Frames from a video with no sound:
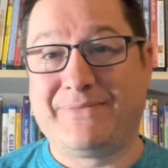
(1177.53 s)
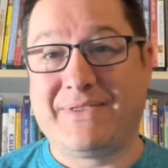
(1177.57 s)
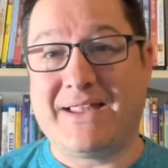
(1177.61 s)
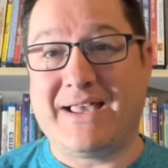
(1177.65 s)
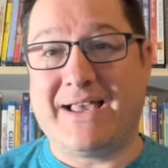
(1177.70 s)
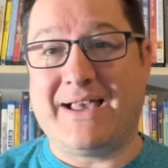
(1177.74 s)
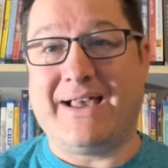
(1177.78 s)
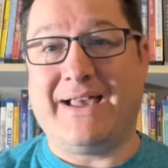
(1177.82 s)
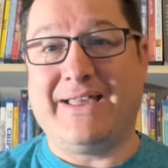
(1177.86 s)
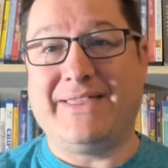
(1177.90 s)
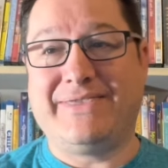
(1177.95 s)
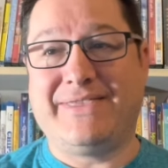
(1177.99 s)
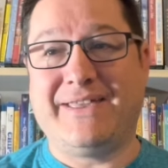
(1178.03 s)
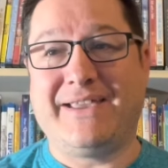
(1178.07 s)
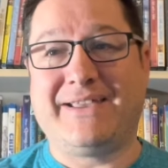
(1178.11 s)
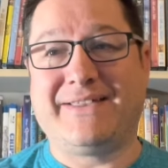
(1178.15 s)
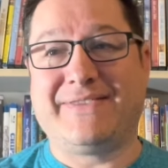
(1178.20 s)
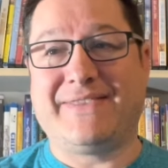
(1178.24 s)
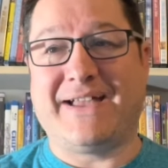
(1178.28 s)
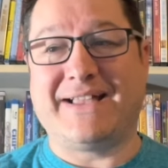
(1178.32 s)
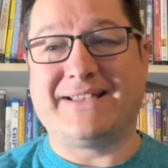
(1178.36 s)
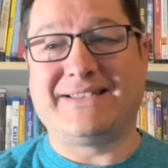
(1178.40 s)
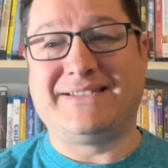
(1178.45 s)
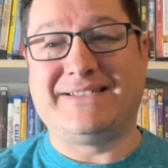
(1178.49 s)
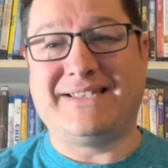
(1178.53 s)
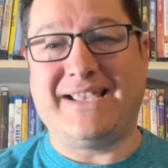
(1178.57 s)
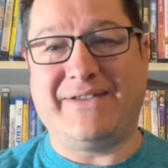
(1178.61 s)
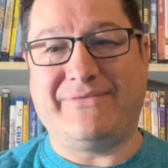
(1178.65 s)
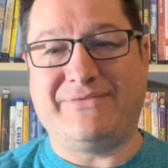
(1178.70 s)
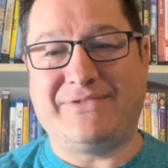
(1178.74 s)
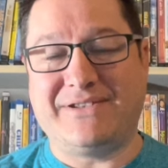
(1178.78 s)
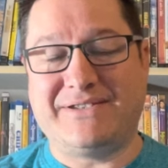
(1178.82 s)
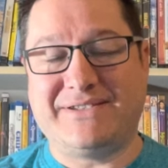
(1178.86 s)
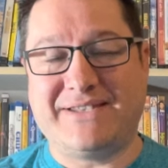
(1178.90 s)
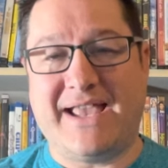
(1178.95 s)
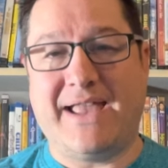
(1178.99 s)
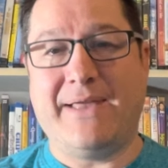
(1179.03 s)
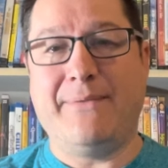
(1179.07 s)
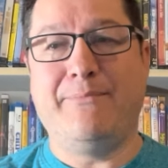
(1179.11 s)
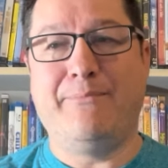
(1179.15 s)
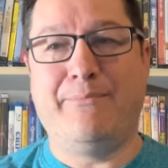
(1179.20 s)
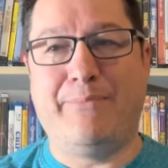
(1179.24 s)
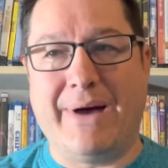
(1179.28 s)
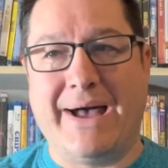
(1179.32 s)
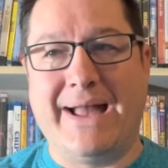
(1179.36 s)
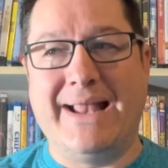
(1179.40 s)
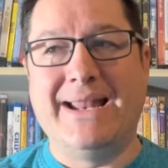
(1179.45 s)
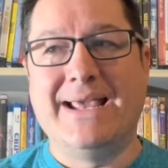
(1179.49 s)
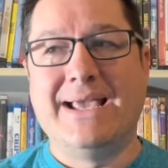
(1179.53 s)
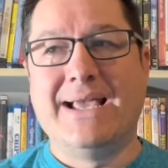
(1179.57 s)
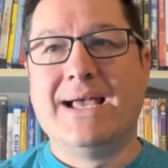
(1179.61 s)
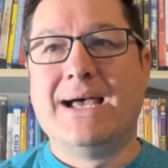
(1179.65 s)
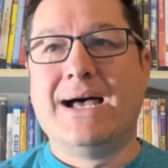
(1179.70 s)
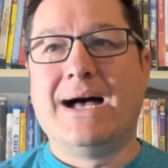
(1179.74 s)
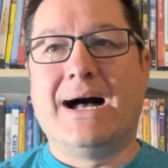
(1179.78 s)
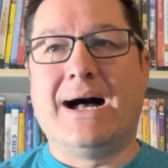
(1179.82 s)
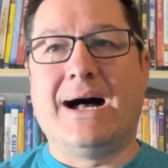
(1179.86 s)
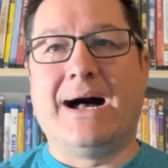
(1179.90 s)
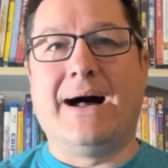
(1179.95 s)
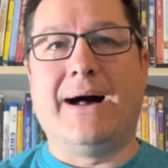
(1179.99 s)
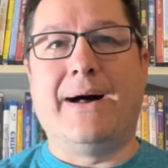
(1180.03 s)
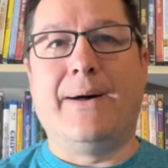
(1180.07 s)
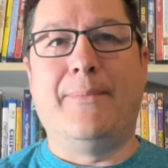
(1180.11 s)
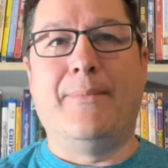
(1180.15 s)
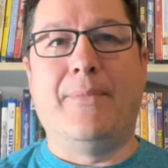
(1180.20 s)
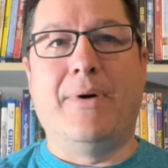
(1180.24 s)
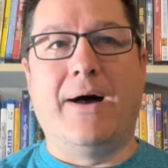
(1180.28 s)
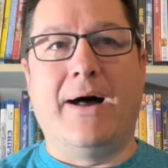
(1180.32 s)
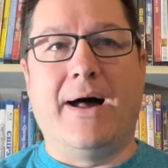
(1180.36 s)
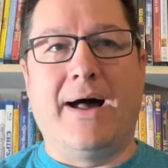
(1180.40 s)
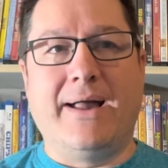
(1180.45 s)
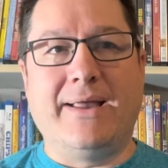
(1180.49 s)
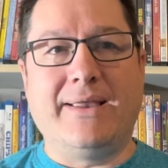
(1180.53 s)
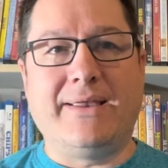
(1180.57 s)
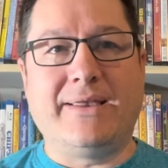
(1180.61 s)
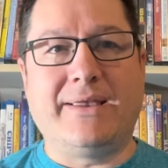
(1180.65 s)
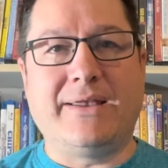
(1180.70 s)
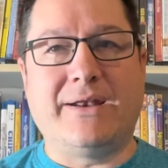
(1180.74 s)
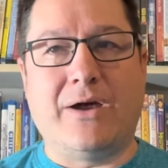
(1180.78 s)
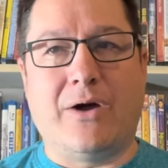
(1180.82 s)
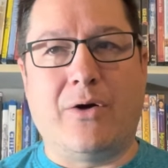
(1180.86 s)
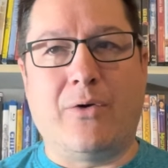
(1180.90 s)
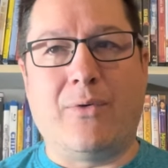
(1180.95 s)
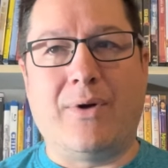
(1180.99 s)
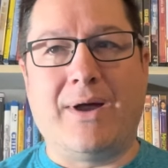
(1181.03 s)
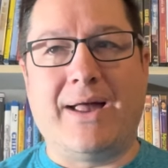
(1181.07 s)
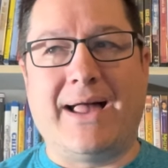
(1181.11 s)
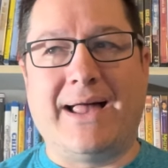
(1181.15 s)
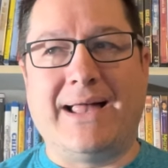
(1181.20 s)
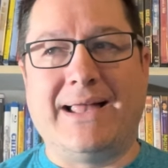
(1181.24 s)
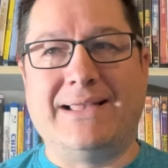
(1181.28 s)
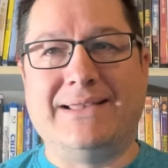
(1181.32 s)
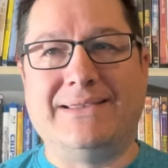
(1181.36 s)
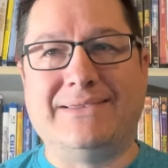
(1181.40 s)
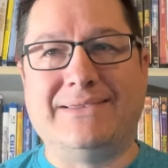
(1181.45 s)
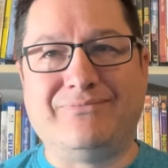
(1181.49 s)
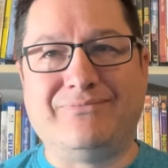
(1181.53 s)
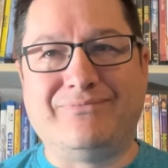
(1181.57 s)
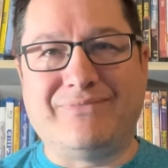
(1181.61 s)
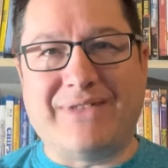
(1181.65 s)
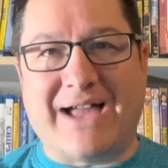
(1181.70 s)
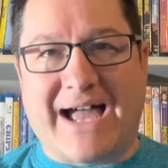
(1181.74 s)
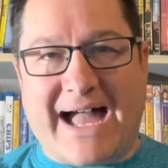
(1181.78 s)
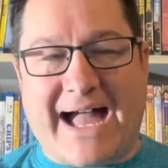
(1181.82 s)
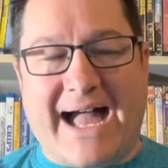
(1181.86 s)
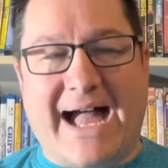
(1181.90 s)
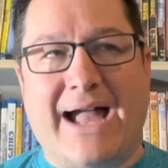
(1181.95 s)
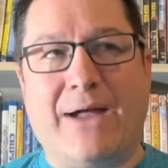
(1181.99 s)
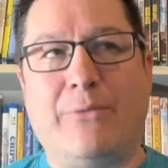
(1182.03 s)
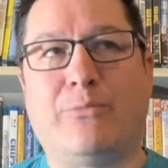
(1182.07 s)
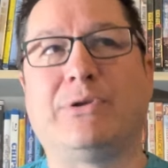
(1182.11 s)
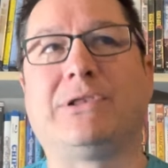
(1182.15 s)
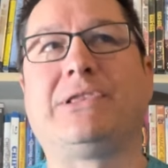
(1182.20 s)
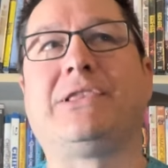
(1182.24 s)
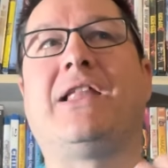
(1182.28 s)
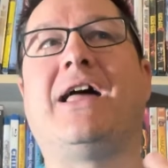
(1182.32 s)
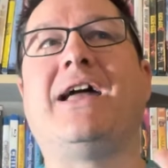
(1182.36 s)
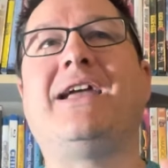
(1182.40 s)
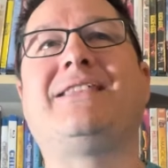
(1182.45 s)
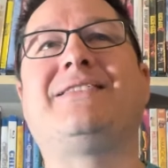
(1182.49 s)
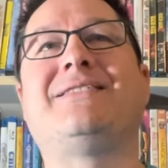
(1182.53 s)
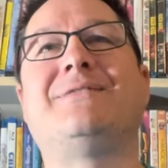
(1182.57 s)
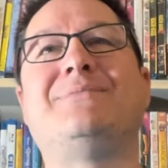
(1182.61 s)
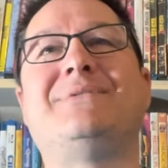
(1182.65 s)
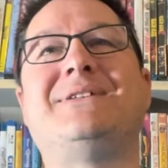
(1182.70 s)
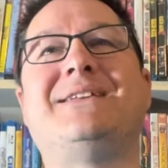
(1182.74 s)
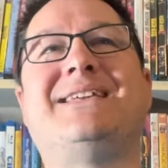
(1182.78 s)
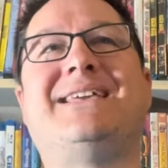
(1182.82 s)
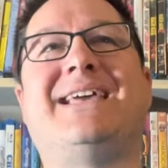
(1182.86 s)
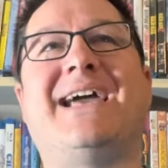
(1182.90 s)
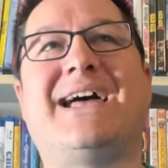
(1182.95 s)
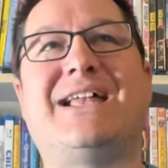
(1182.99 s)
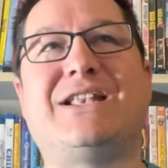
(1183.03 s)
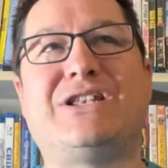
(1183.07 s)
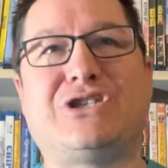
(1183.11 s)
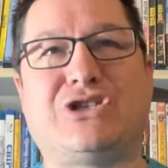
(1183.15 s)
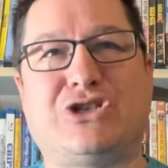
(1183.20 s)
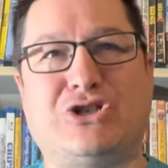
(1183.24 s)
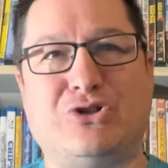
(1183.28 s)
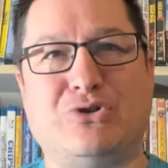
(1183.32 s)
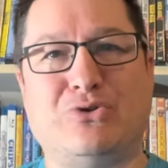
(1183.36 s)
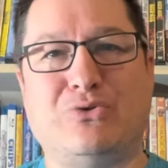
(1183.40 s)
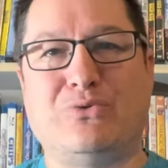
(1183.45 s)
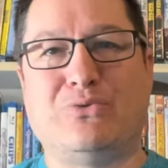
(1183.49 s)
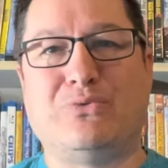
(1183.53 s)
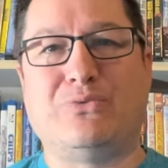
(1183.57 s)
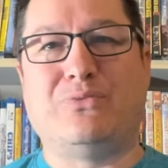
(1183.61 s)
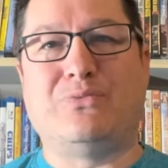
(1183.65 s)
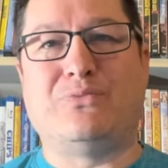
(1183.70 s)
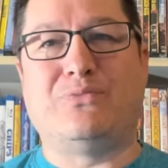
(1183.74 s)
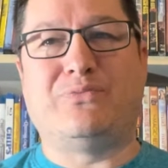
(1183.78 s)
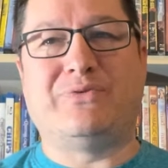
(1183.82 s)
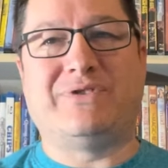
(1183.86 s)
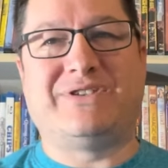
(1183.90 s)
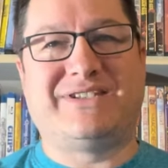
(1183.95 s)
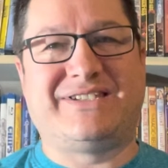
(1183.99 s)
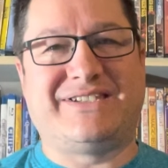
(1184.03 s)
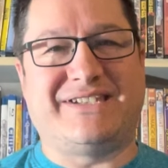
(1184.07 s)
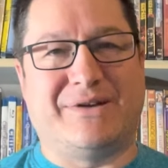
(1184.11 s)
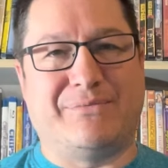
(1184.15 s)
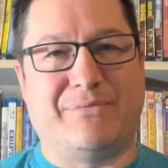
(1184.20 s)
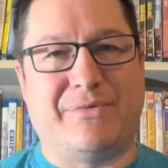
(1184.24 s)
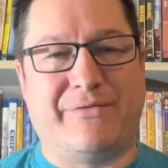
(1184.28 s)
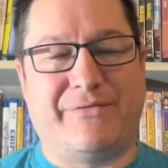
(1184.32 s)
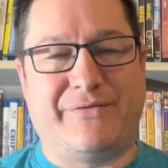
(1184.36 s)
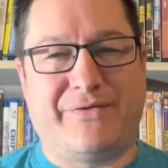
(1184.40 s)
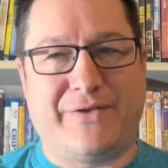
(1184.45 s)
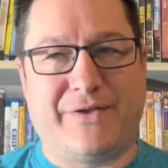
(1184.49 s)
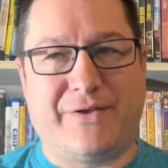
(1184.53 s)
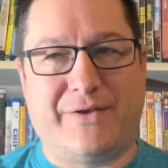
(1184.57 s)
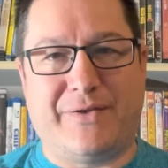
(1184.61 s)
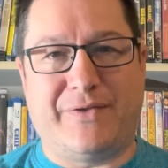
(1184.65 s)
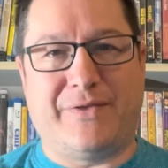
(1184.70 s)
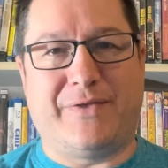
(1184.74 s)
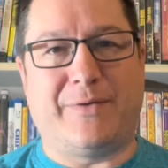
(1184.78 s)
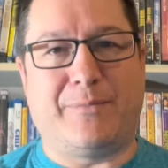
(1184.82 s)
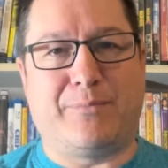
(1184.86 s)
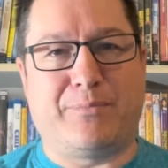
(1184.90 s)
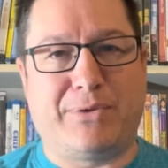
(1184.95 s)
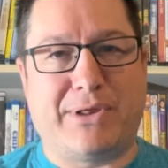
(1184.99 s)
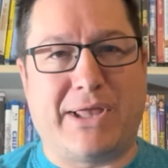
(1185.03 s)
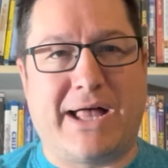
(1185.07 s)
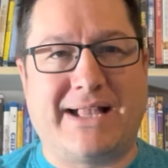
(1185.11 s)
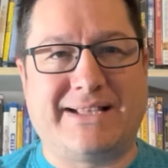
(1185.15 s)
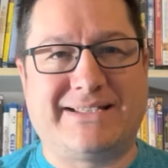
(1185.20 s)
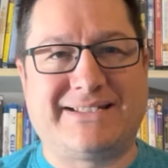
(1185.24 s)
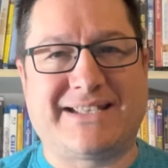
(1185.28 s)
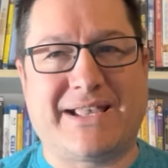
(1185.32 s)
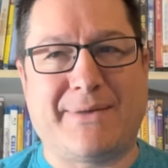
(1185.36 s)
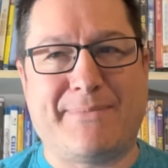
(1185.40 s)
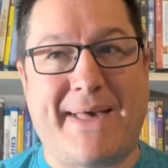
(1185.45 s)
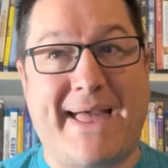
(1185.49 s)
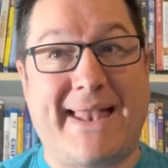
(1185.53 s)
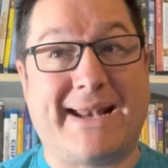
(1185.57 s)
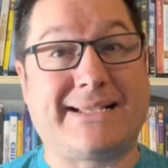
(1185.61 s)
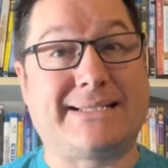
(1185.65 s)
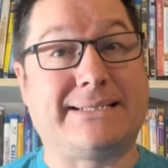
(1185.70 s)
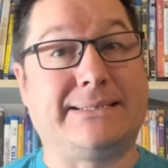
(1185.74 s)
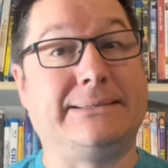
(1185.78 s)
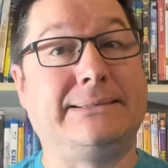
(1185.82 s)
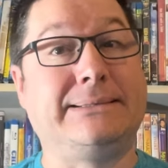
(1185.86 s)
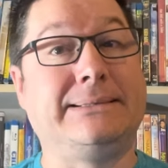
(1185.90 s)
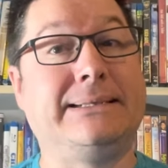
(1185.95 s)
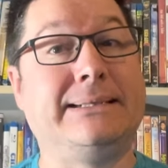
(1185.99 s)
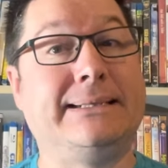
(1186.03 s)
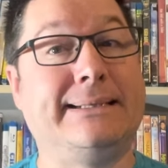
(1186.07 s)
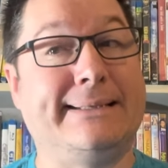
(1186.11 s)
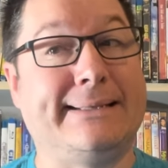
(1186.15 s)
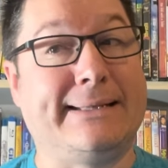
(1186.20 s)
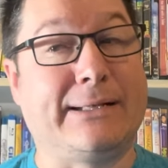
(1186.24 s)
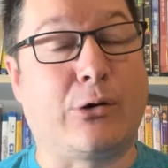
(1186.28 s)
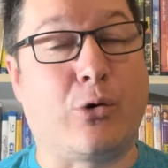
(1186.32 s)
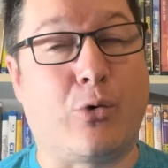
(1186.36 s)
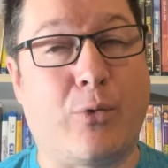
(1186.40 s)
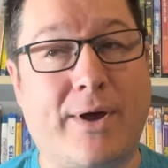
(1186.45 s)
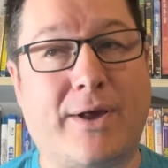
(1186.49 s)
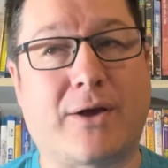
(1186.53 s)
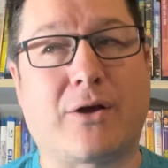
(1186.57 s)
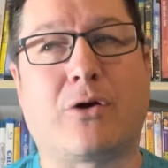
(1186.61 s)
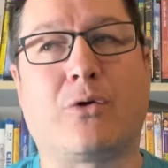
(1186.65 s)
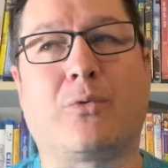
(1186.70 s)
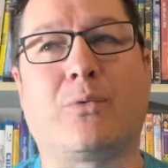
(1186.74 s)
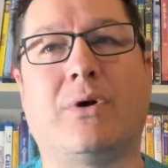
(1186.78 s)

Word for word: I, I think that's safe to say. But, um, uh, you know, uh, I would like them to get to some of the, the plot schematics a little quicker.